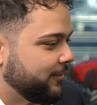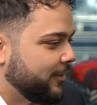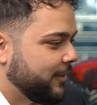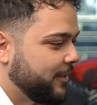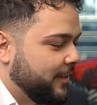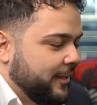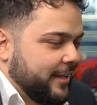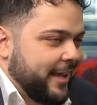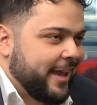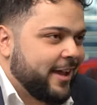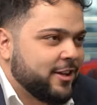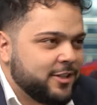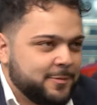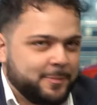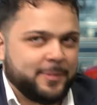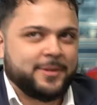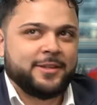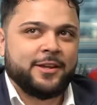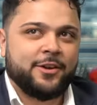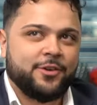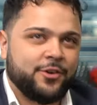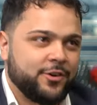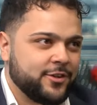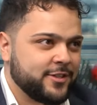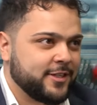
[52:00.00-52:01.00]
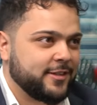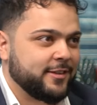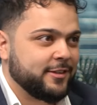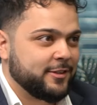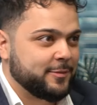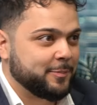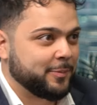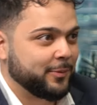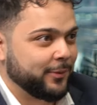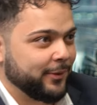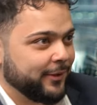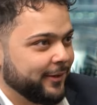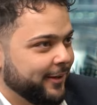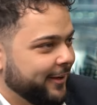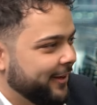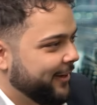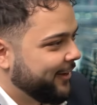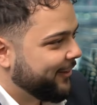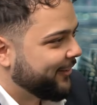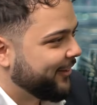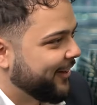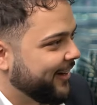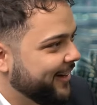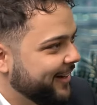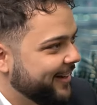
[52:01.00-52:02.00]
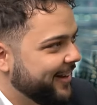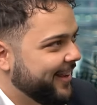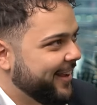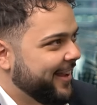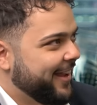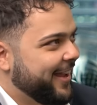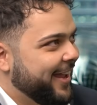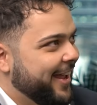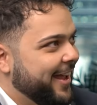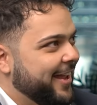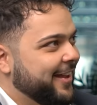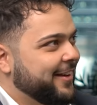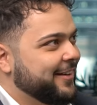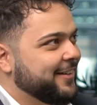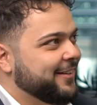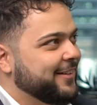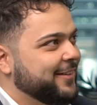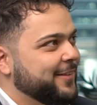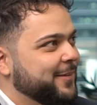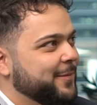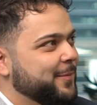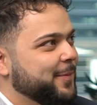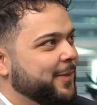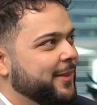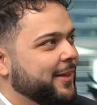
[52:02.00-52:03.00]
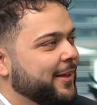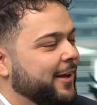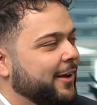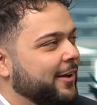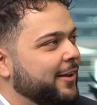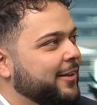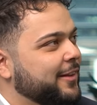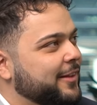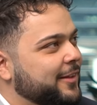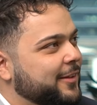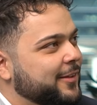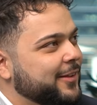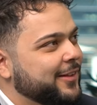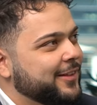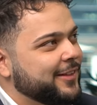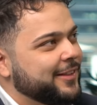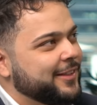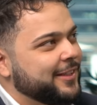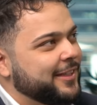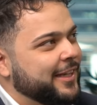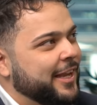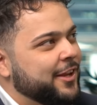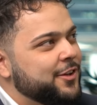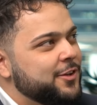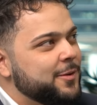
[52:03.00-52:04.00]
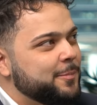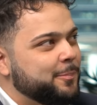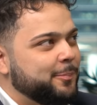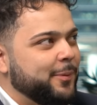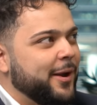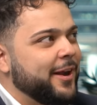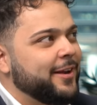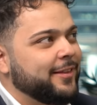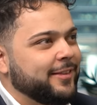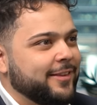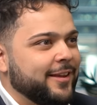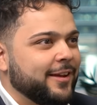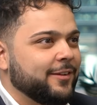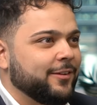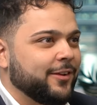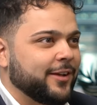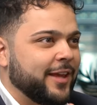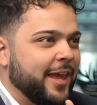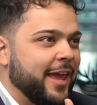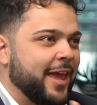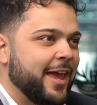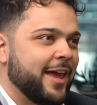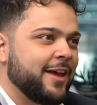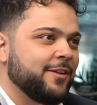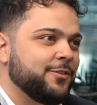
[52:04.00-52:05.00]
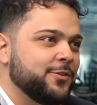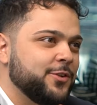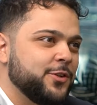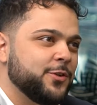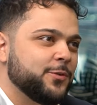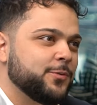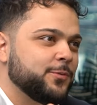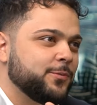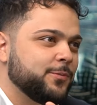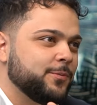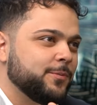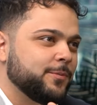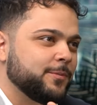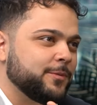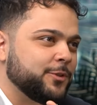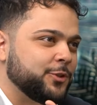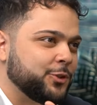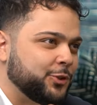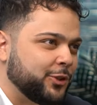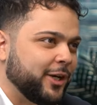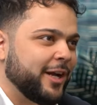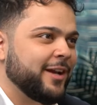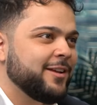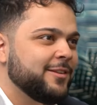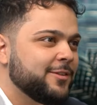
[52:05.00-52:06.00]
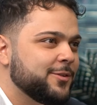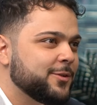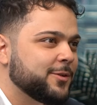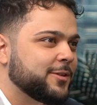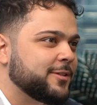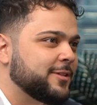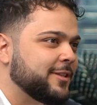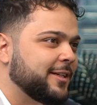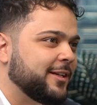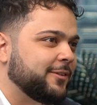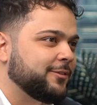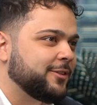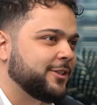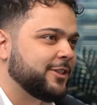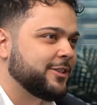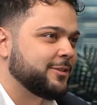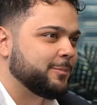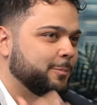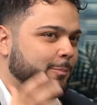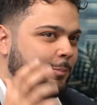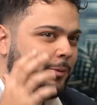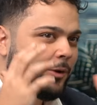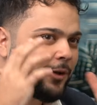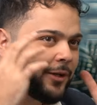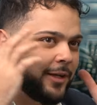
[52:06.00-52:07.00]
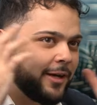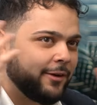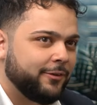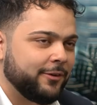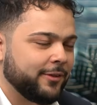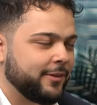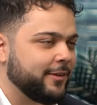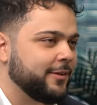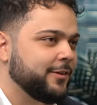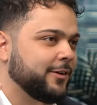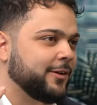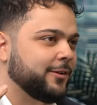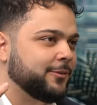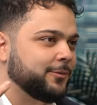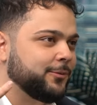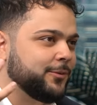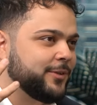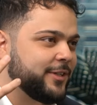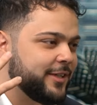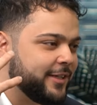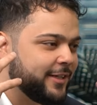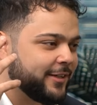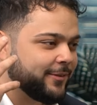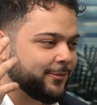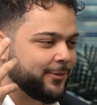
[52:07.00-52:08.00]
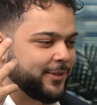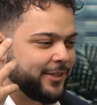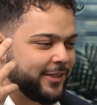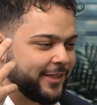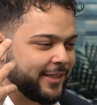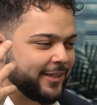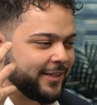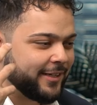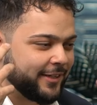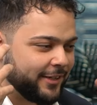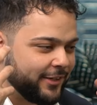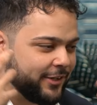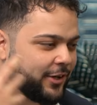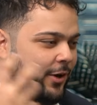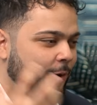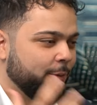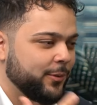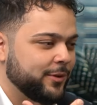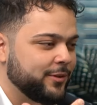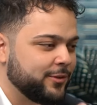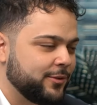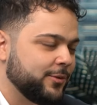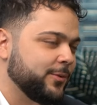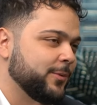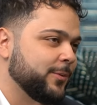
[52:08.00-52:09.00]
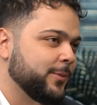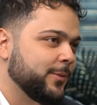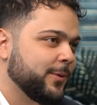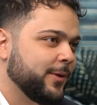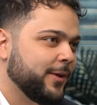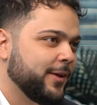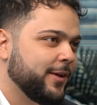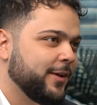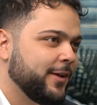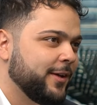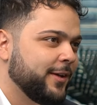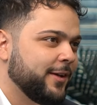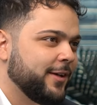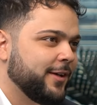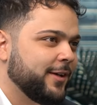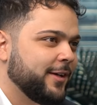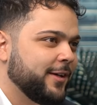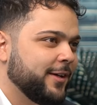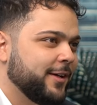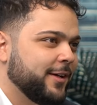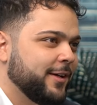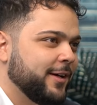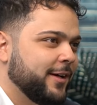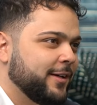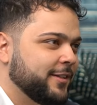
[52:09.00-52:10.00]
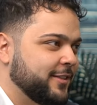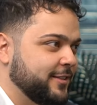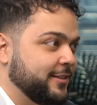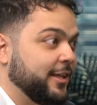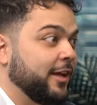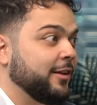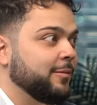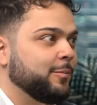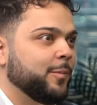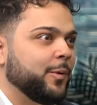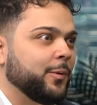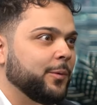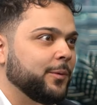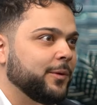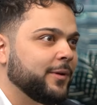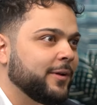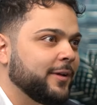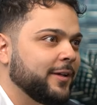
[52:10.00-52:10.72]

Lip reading: fucking couch potatoes at this point, right? And can you break down like how you've trained yourself to just block everything off when you're gonna go into stunt mode?